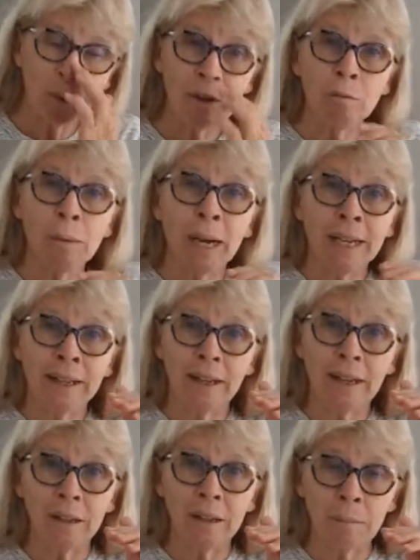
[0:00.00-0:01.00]
of my
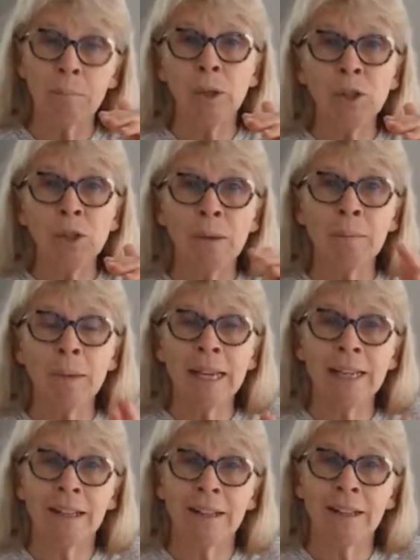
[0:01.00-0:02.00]
modular
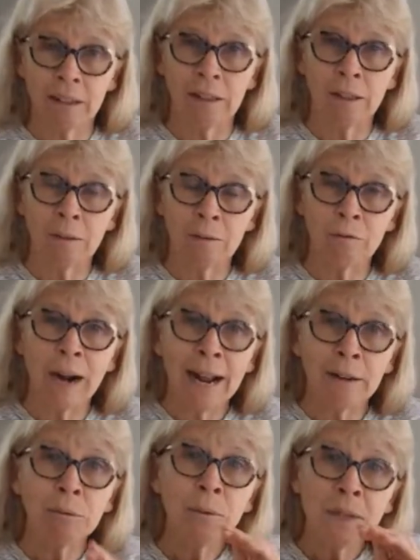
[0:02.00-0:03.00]
made
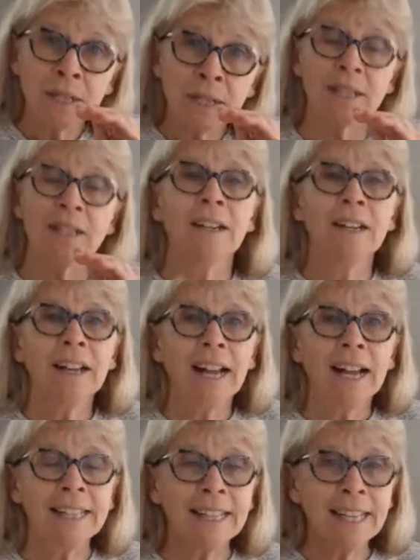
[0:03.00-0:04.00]
rounds
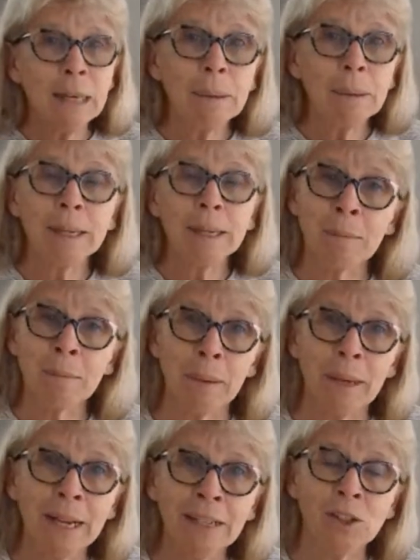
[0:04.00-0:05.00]
and keep it in my
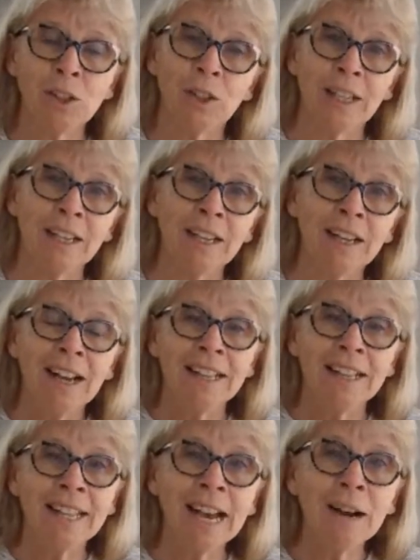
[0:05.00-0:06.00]
pantry.
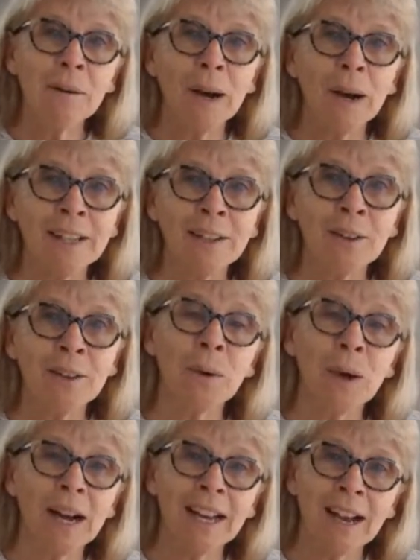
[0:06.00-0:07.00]
And now I
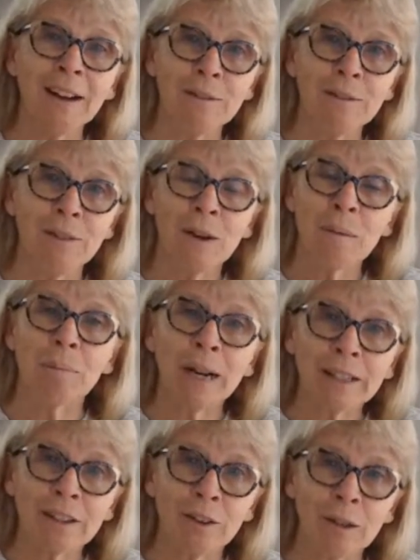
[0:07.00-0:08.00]
know I have
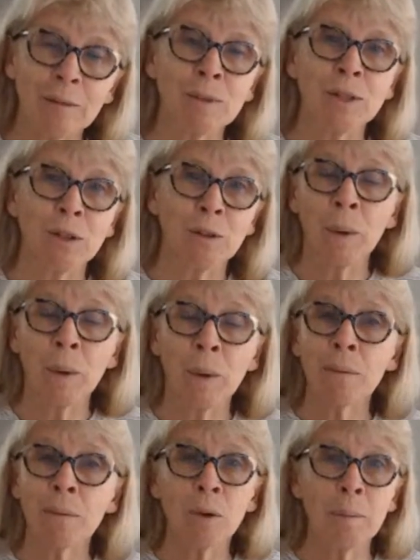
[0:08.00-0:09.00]
breadcrumbs when I
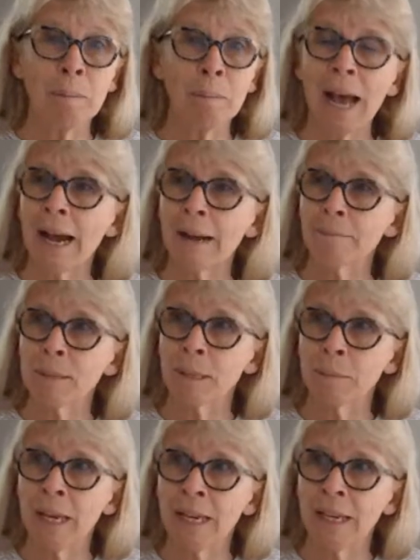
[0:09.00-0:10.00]
want to perhaps
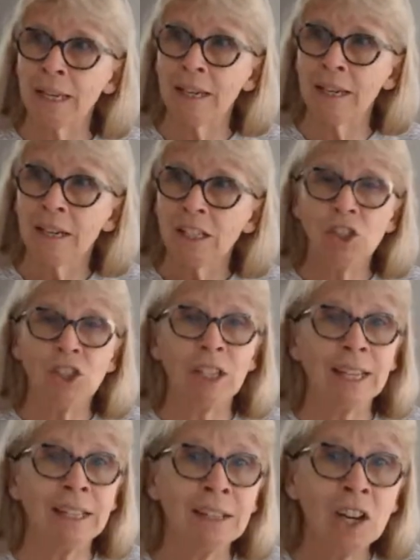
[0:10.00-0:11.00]
make
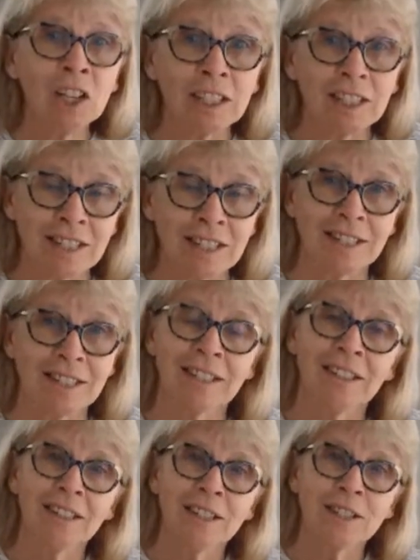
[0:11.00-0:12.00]
chicken nuggets.
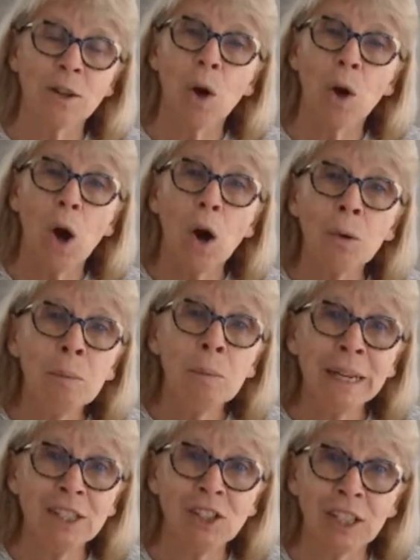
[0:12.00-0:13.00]
So
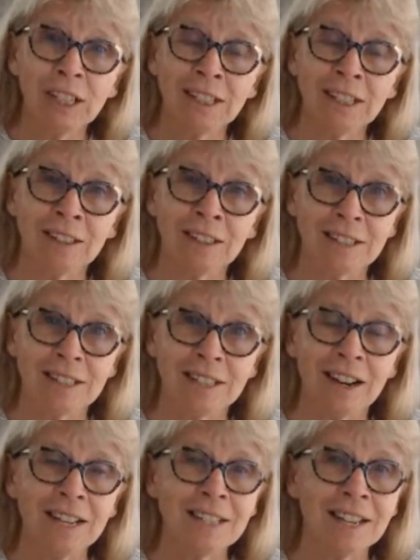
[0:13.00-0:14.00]
homemade chicken nuggets,
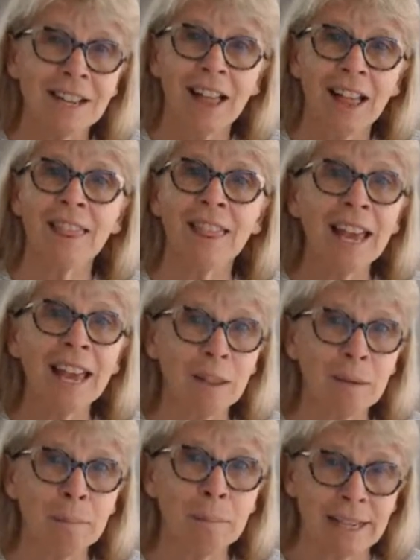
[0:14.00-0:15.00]
guys, they are
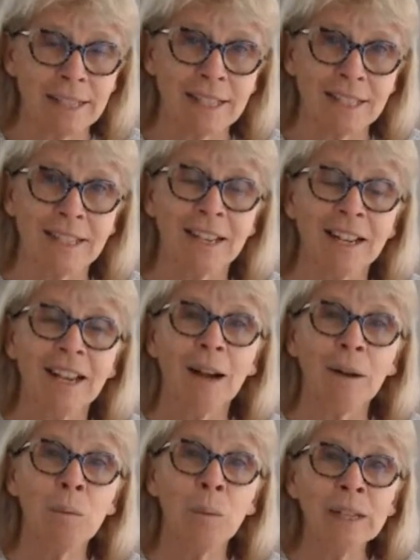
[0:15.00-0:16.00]
the best.
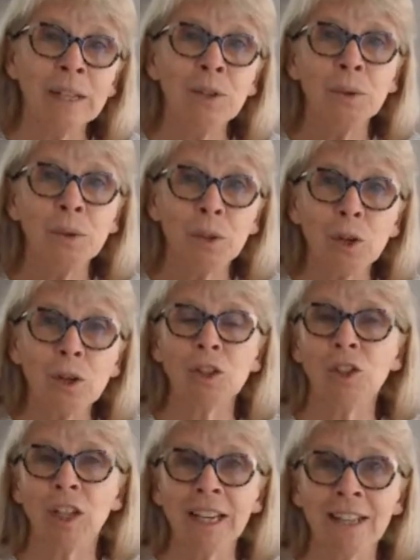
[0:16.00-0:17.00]
And when you cook
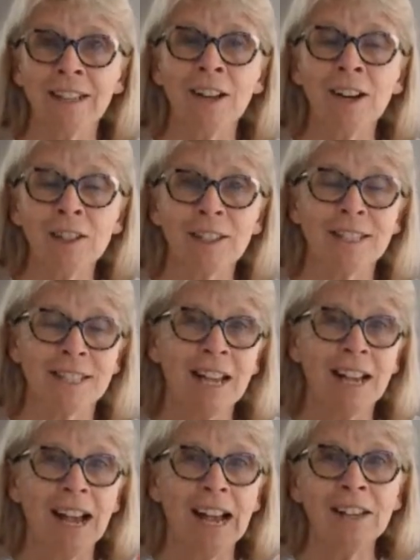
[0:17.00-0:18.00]
chicken nuggets
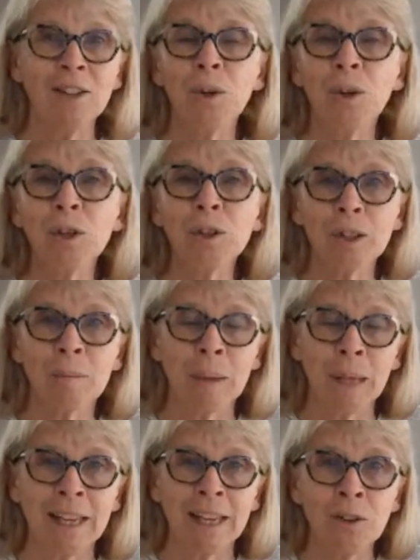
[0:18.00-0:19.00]
and you cook them
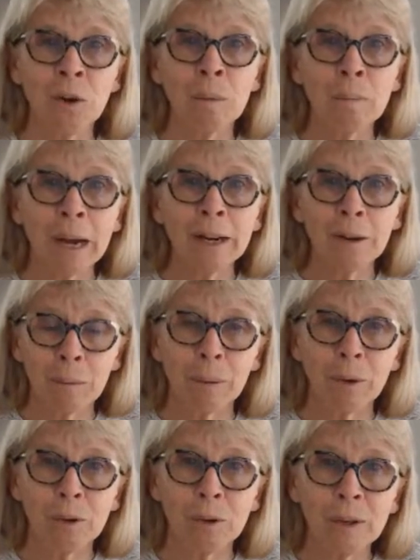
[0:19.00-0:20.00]
in your
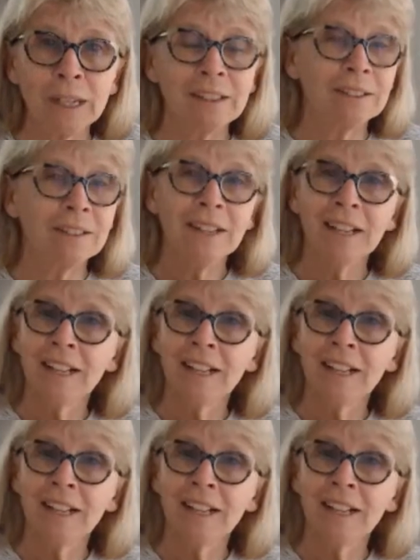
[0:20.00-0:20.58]
micropro grill,